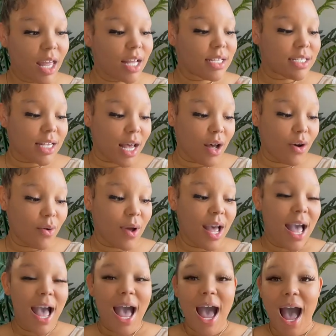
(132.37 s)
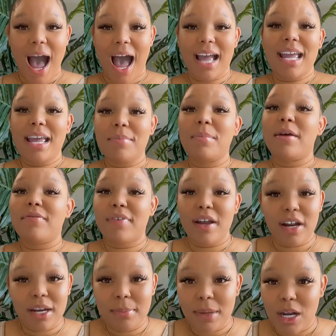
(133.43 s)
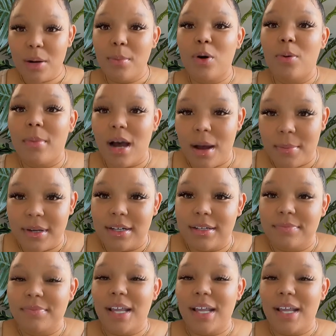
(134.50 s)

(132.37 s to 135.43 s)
So I am a very minimal mama.